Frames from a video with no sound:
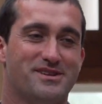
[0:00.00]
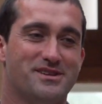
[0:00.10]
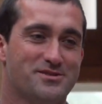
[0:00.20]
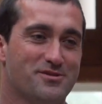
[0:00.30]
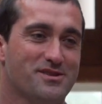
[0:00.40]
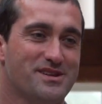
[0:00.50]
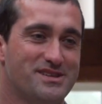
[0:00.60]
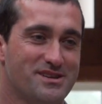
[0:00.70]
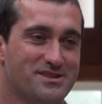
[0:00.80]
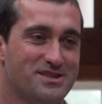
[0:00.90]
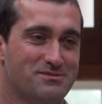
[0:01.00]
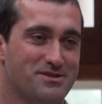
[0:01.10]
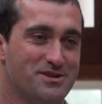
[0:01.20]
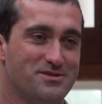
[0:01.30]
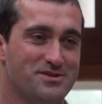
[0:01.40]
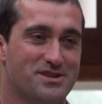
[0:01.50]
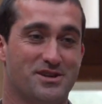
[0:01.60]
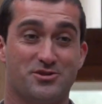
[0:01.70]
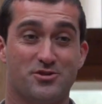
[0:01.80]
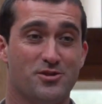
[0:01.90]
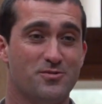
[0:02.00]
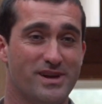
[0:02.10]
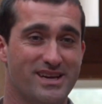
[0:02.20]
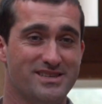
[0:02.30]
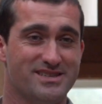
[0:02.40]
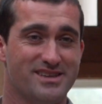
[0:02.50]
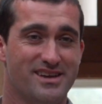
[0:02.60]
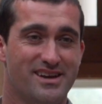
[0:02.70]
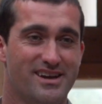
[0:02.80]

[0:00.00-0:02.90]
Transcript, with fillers: historically tillage has been used to control weeds